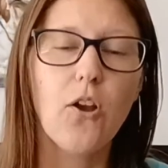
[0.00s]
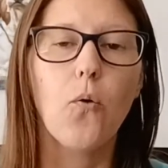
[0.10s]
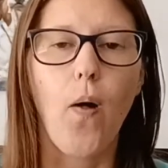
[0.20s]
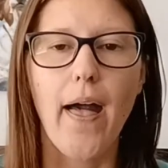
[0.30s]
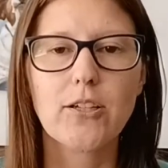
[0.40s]

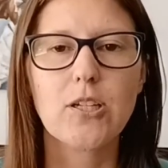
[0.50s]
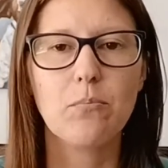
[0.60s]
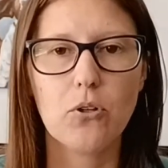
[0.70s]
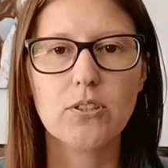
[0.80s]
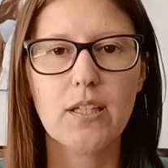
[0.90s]
Well, actually,
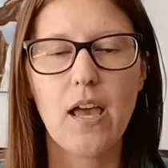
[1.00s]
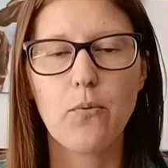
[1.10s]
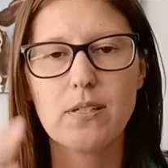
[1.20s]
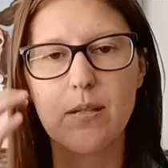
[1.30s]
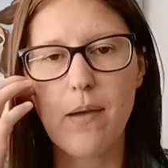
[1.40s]
mostly I
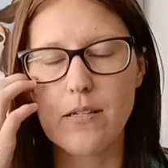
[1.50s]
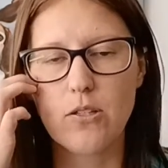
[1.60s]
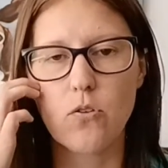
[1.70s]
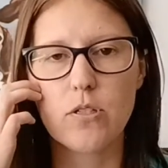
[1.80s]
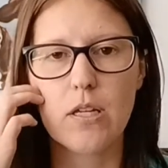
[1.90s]
went to
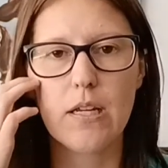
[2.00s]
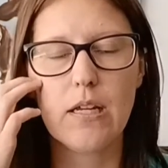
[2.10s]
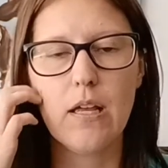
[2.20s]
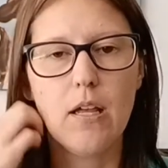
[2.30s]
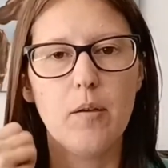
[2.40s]
Mexico
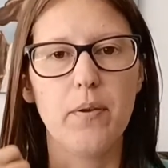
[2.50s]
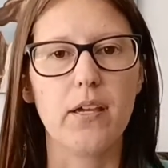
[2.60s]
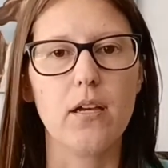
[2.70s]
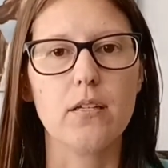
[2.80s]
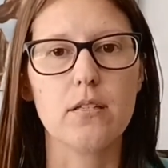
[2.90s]
City
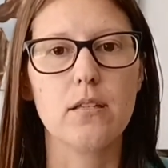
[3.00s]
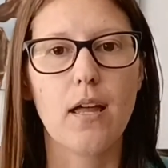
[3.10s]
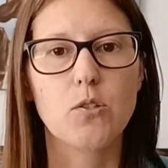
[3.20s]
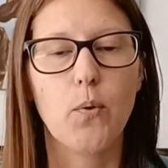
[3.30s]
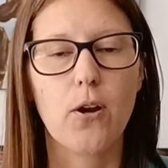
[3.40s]
because
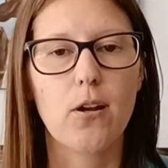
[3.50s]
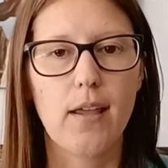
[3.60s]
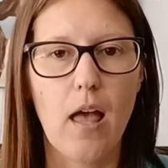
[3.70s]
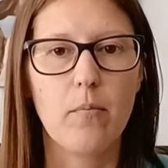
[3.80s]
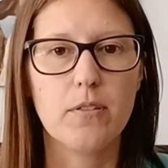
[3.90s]
that's where
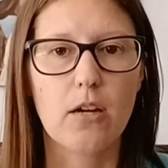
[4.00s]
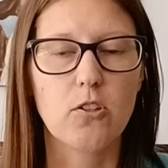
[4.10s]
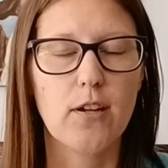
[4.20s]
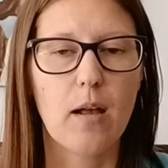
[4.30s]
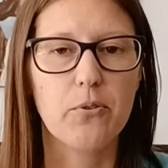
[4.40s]

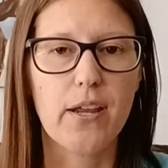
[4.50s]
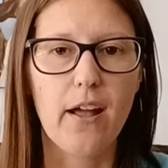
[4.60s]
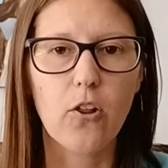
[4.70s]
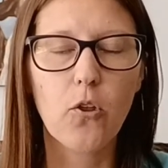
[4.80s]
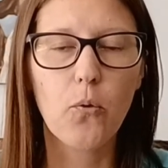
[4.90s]
Dr.
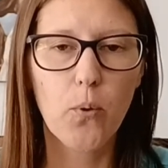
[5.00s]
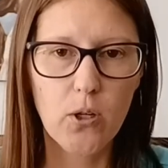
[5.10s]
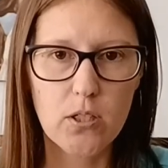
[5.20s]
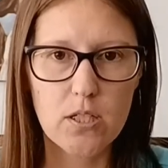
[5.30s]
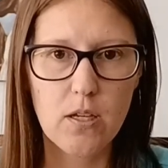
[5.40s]
Gabrielle
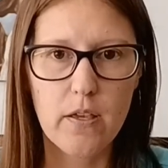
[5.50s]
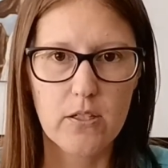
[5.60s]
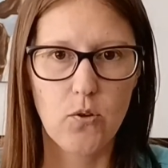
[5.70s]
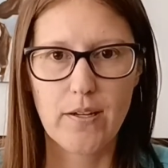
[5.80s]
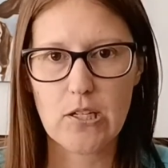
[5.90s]
works.
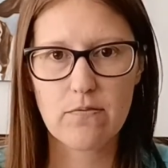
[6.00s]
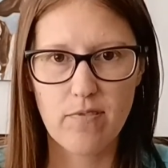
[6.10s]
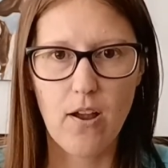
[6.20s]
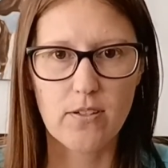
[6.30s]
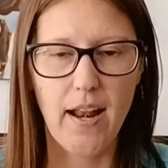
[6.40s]
So I just
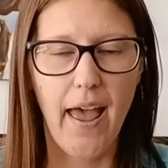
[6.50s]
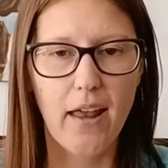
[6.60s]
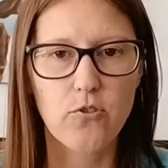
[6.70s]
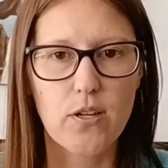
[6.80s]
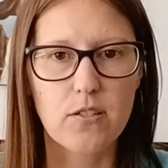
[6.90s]
found an
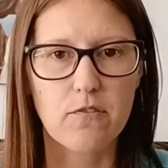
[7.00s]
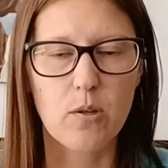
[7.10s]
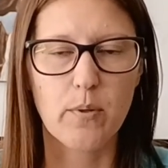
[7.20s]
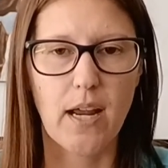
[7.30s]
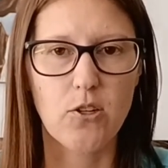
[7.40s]
address of
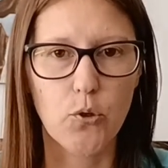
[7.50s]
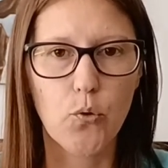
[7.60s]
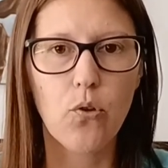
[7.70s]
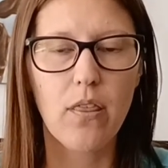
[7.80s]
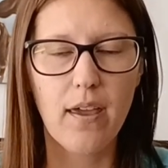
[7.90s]
someone I
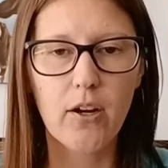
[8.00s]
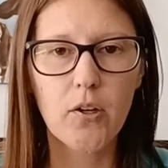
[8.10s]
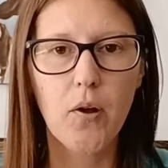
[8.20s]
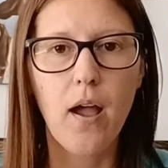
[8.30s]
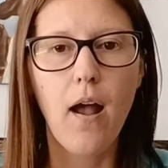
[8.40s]
knew
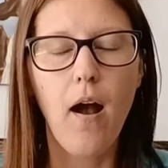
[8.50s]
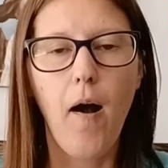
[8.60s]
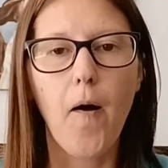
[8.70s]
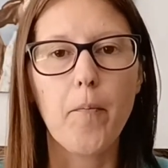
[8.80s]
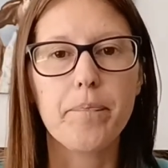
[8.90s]
there.
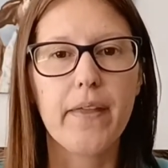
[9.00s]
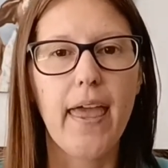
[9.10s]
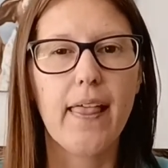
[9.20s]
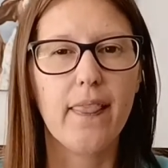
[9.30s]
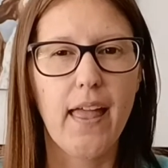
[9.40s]

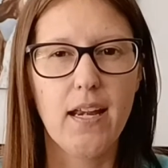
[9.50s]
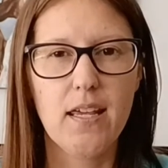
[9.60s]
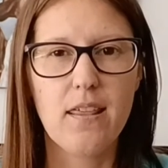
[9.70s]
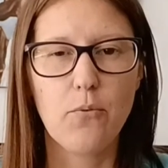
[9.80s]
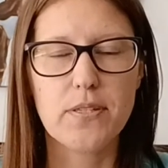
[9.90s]
A
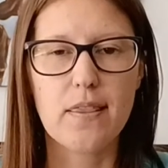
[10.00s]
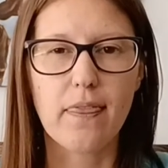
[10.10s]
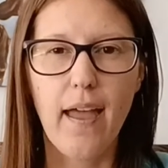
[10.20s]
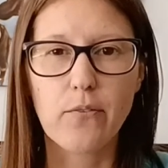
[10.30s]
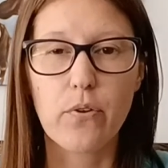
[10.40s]
lady that was
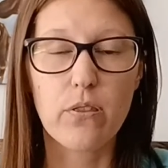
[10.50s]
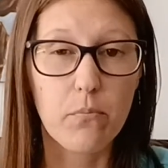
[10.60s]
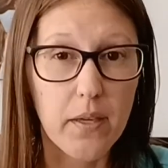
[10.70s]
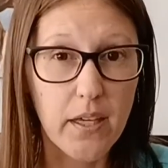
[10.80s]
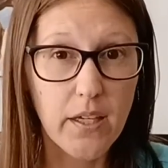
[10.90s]
in line with
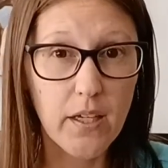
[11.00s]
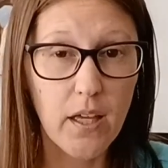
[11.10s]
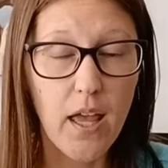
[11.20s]
me